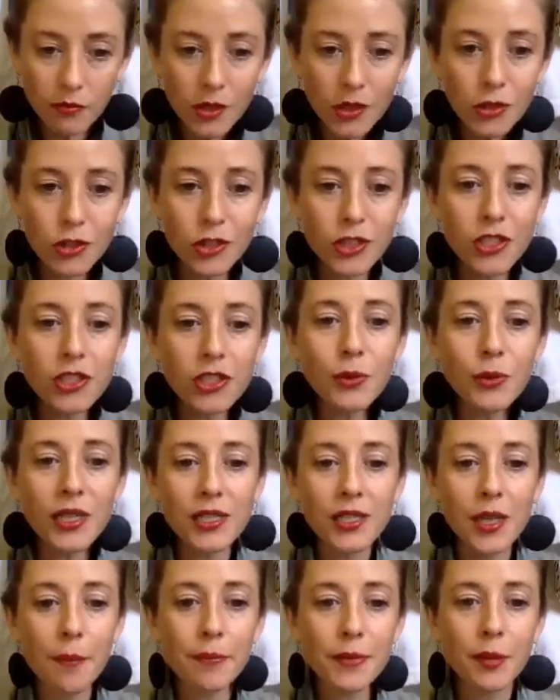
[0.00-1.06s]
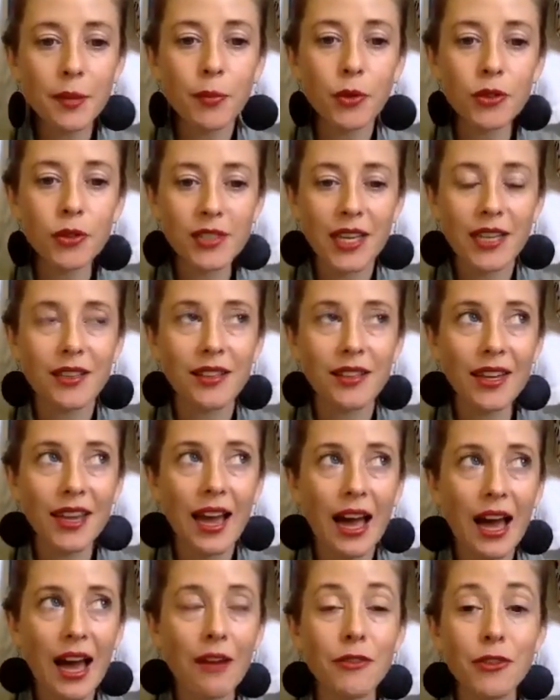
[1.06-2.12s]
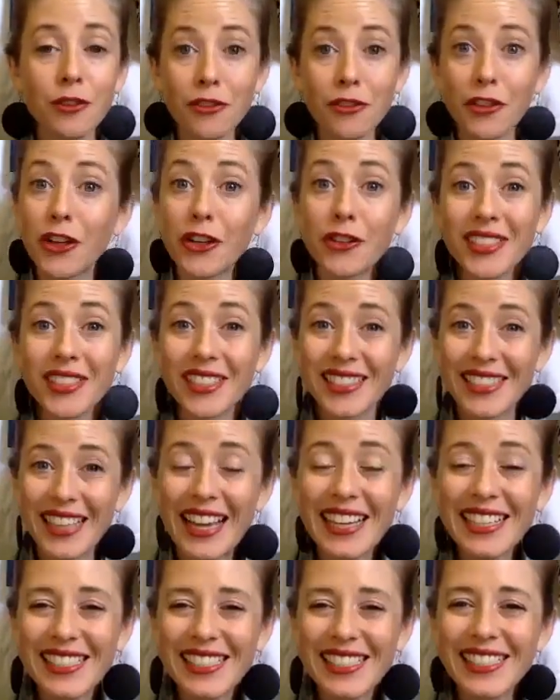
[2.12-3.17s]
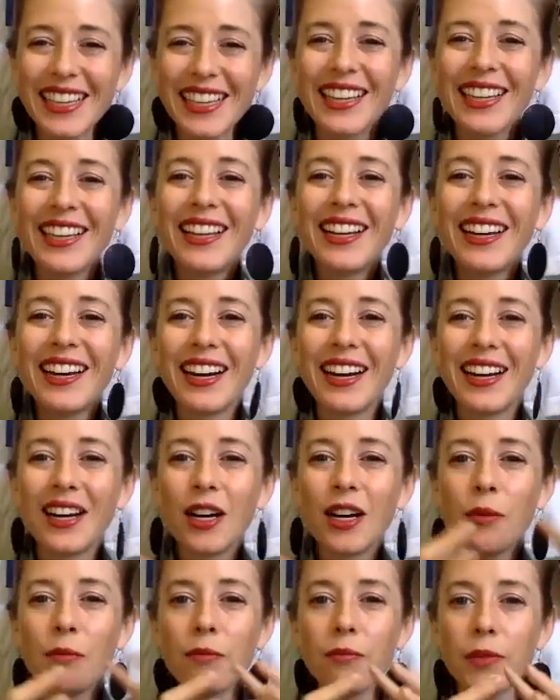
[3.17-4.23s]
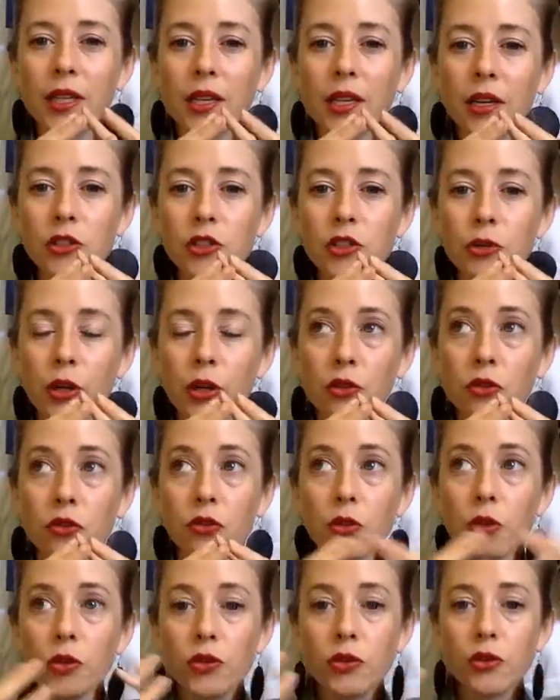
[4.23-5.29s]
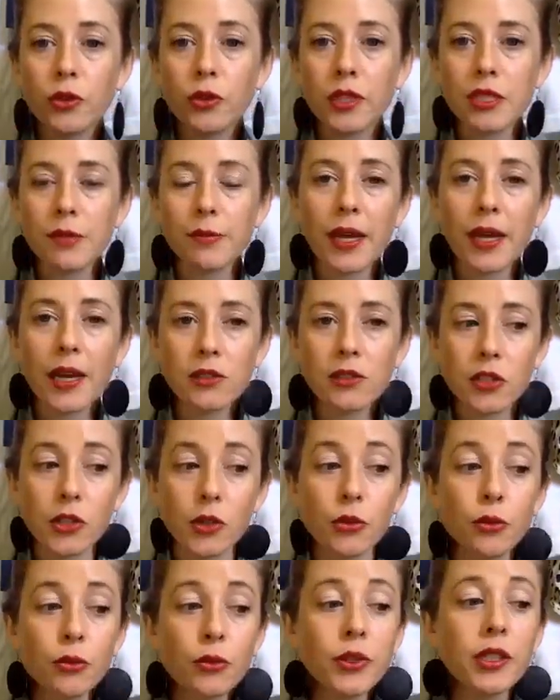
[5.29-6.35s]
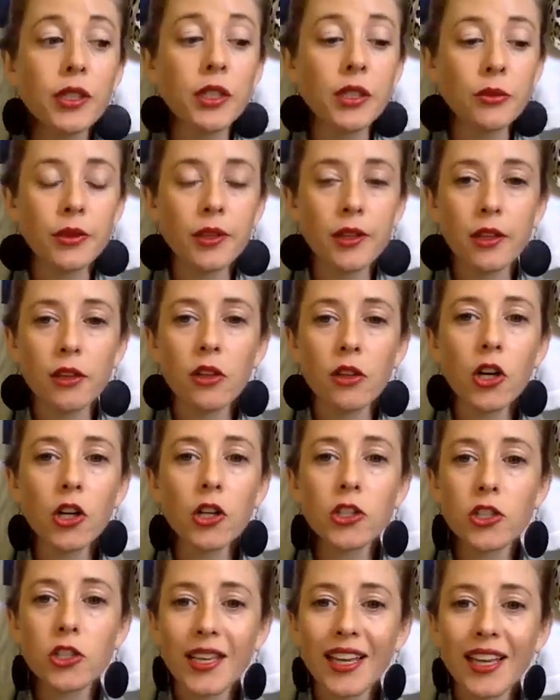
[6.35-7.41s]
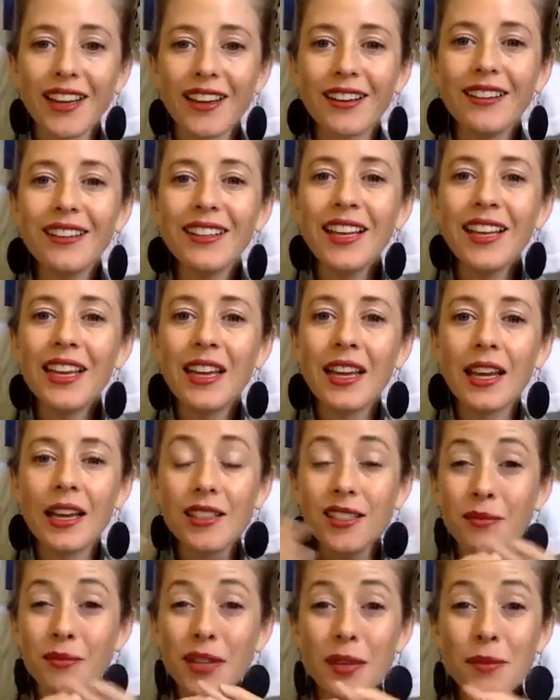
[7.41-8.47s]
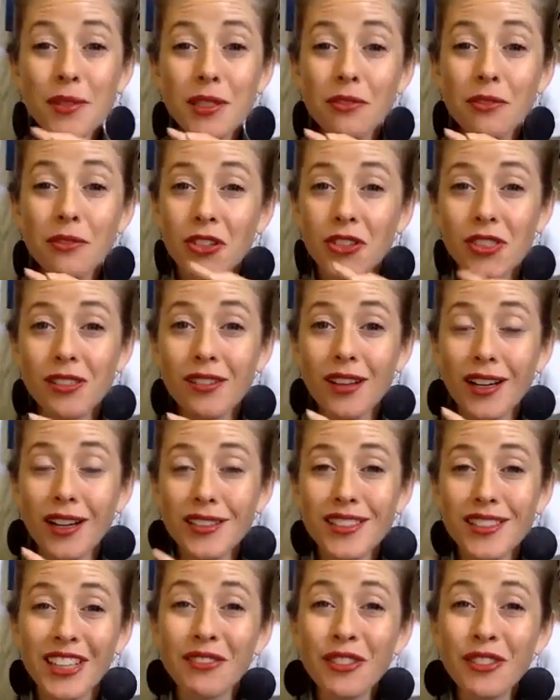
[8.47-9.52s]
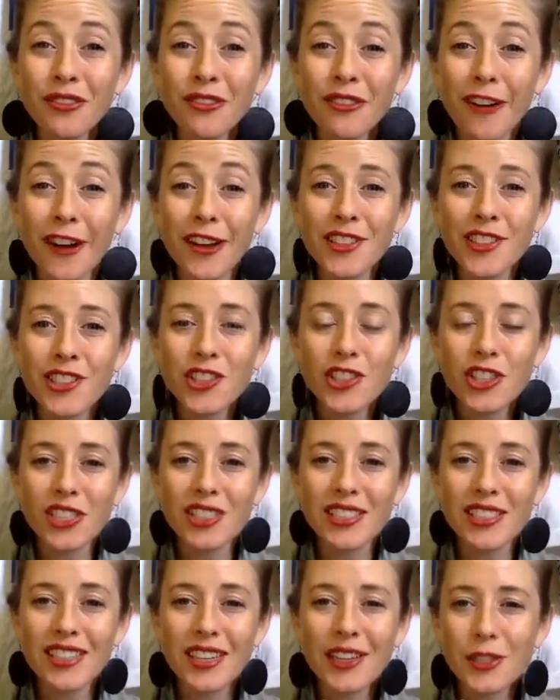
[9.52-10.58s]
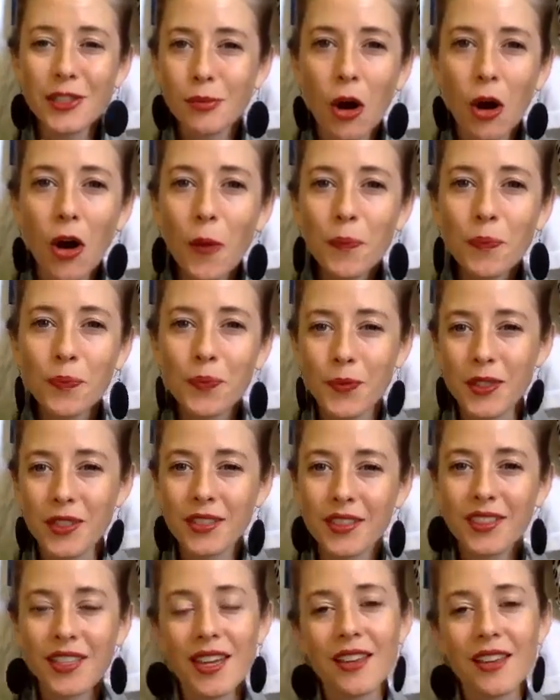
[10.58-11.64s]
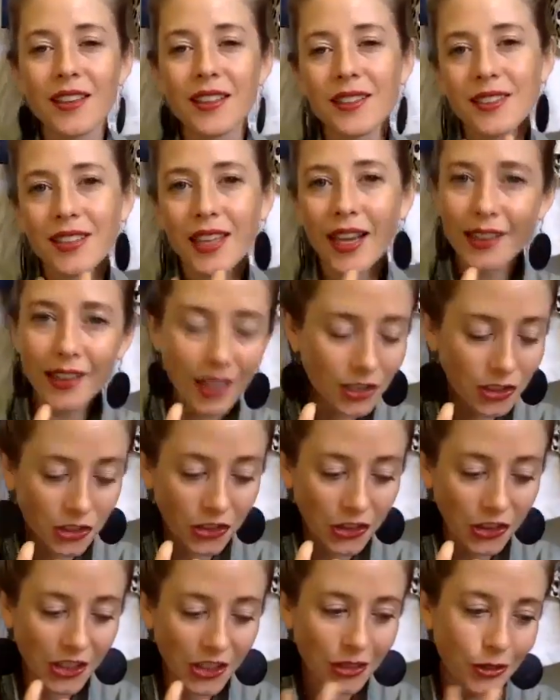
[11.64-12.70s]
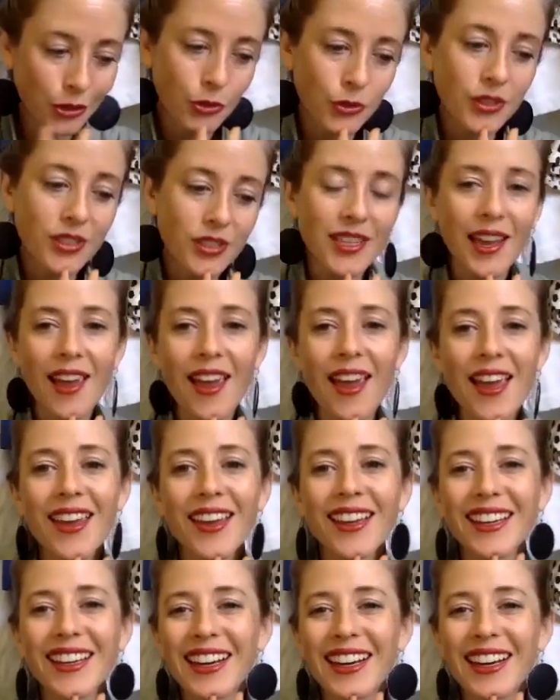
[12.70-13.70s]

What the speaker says: So this is why some people say that they have the fear of success, because you are forced to expand on a really large scale, and sometimes it feels a lot safer for us to just stay small, to stay this side hustler, to stay